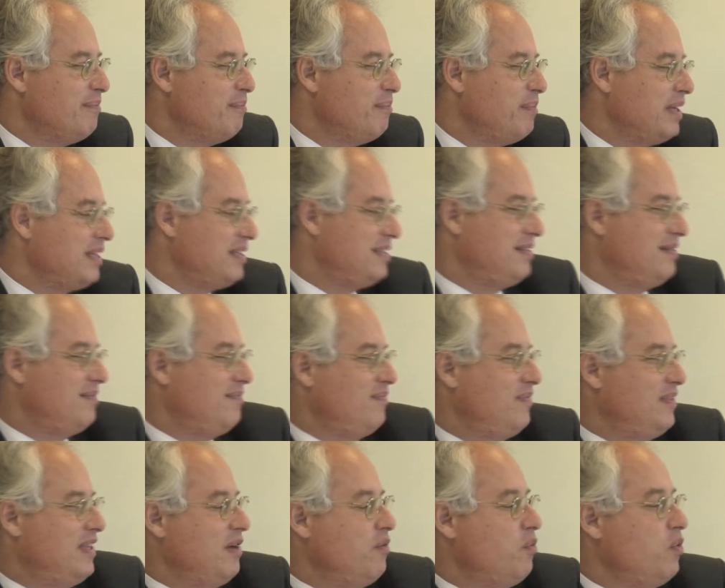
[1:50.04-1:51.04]
But
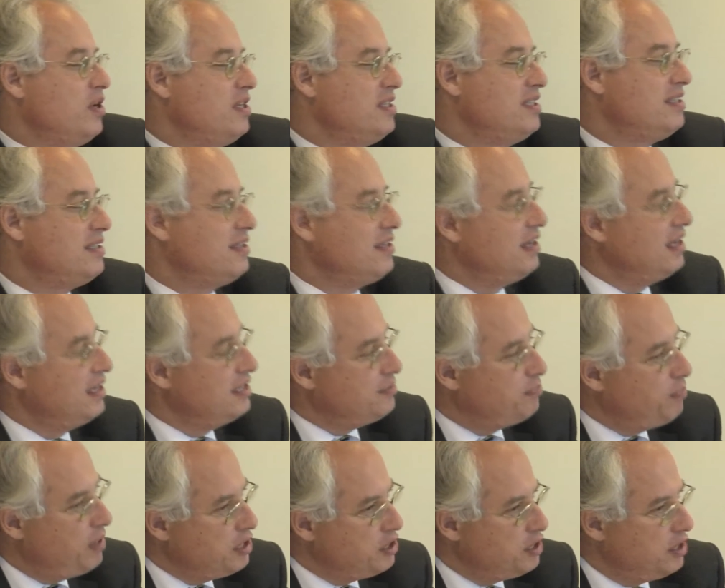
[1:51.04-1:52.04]
there was,
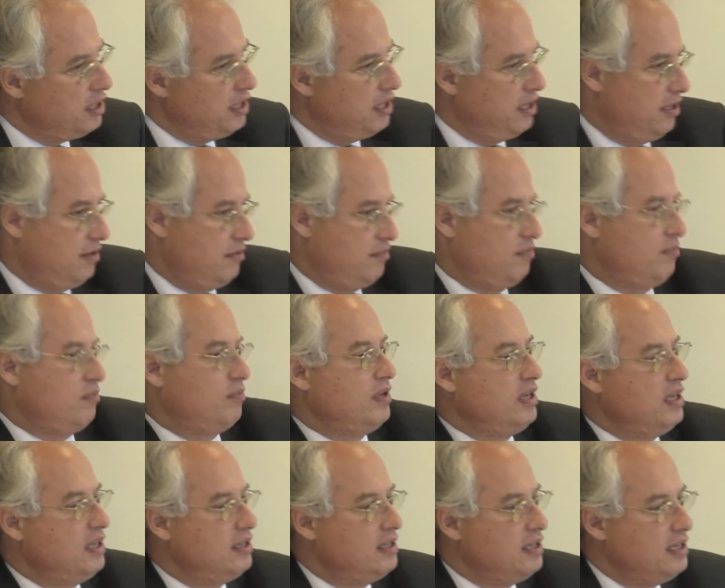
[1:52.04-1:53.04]
especially
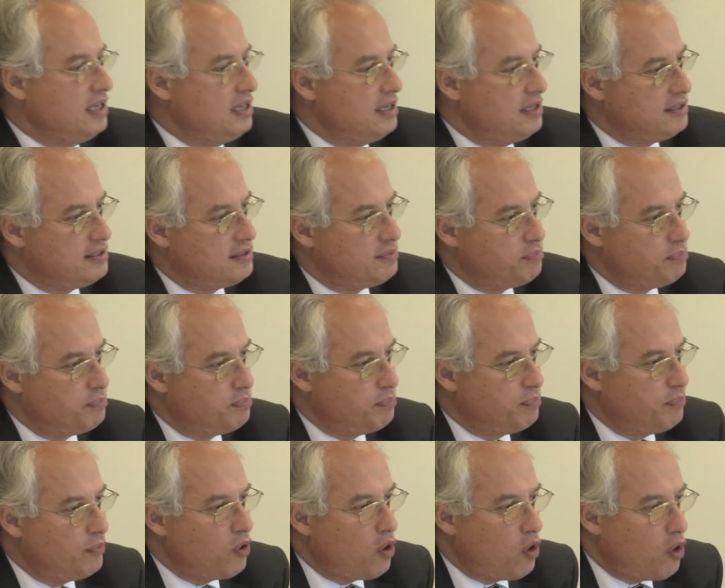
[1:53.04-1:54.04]
in the years
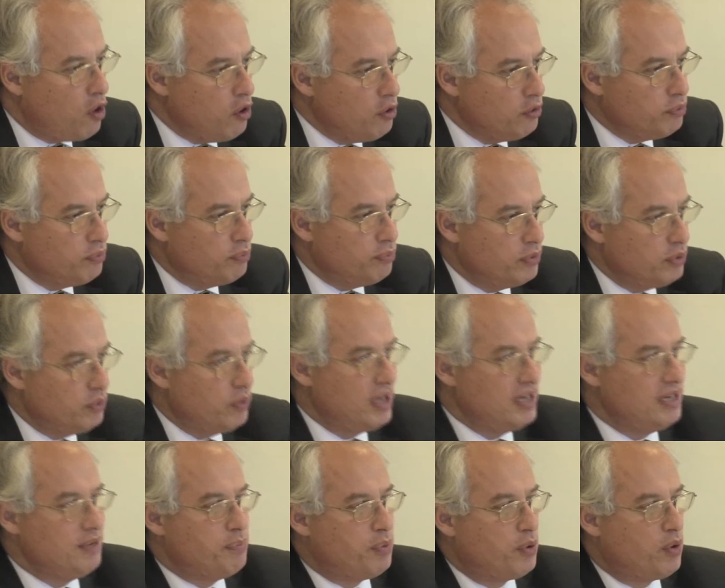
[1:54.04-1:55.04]

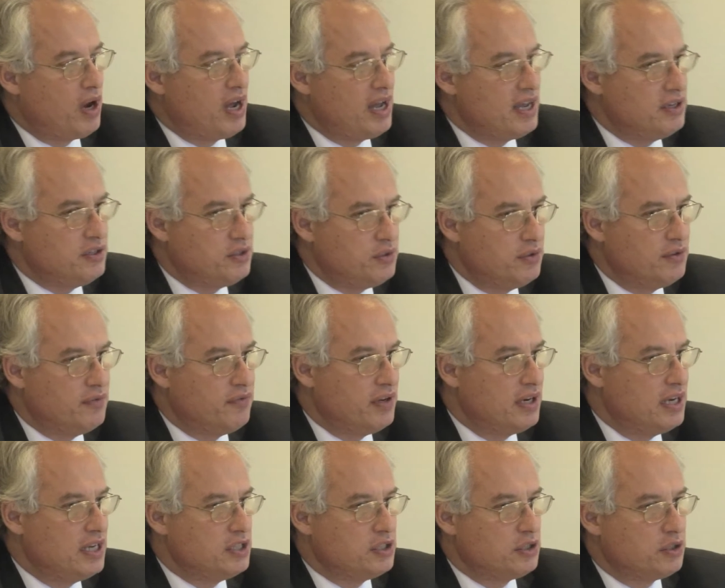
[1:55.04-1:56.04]
already prior to the
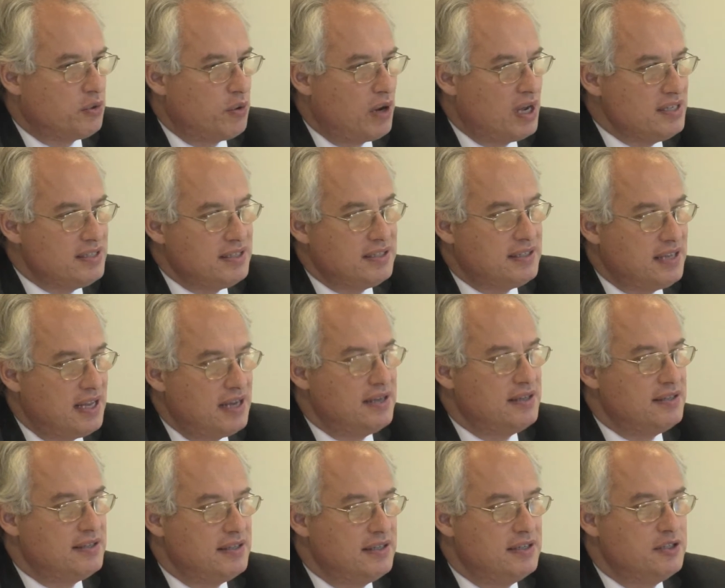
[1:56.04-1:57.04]
financial crisis, a
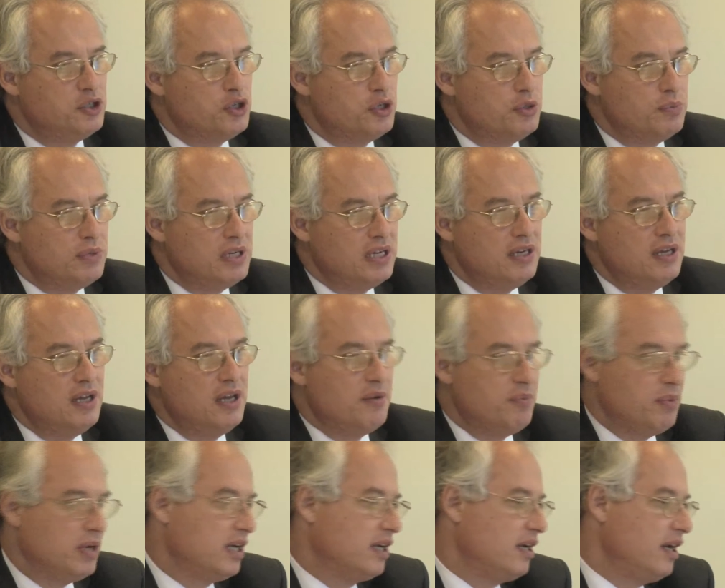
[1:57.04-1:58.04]
tendency in Germany
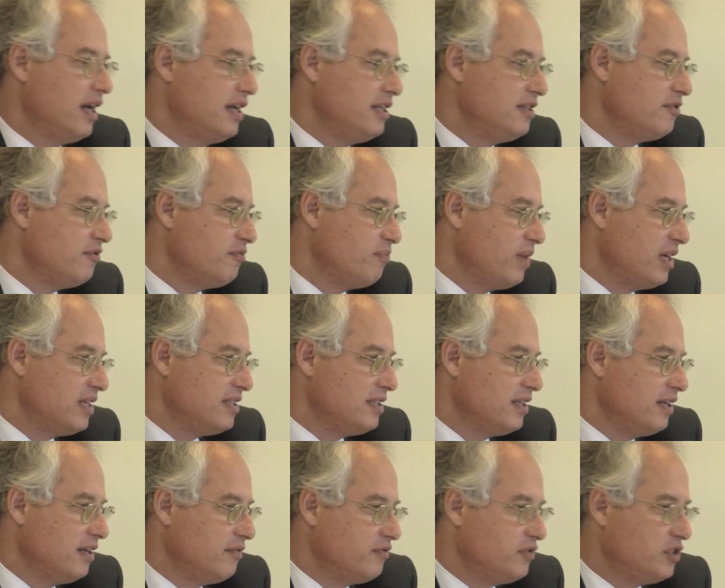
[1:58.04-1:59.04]
when clients of
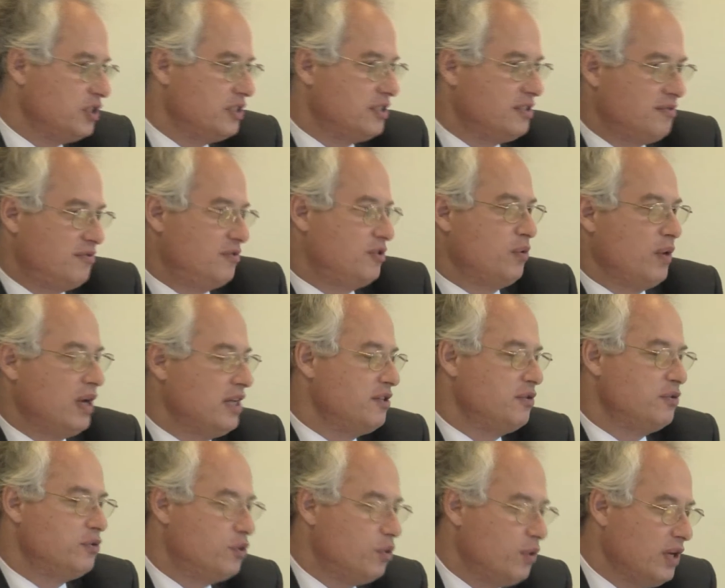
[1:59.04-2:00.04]
myself just tried to
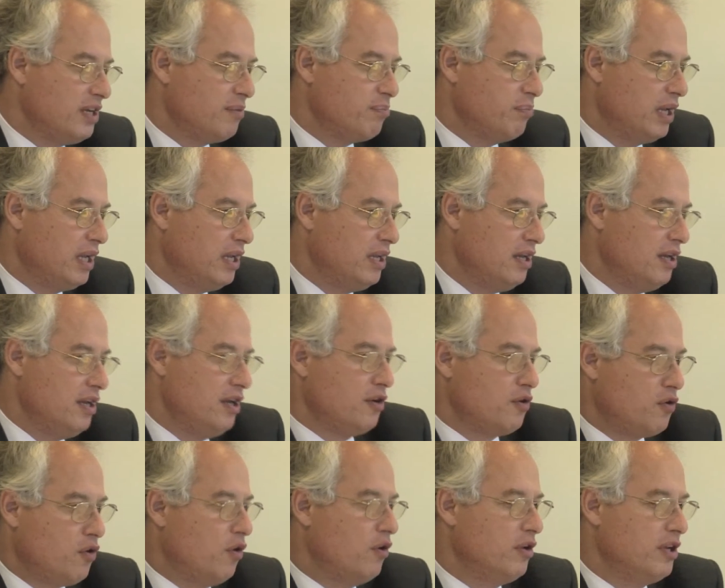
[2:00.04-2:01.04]
trick me,
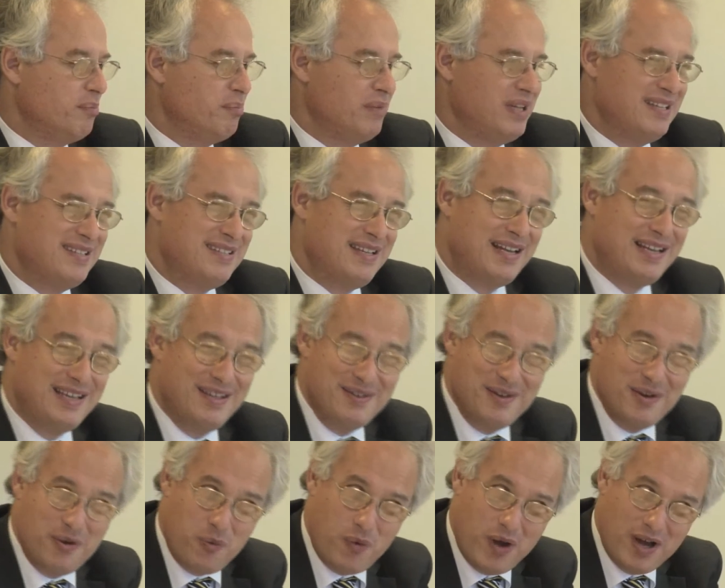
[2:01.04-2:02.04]
calling me, said, You
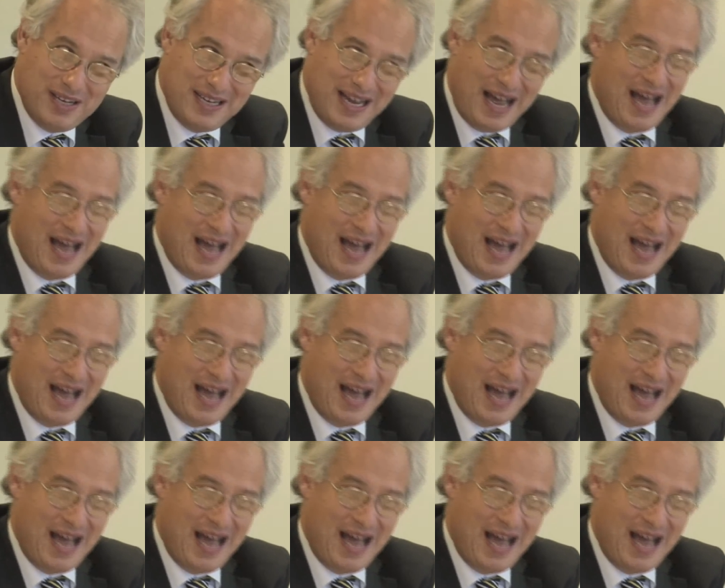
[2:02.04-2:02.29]
know what?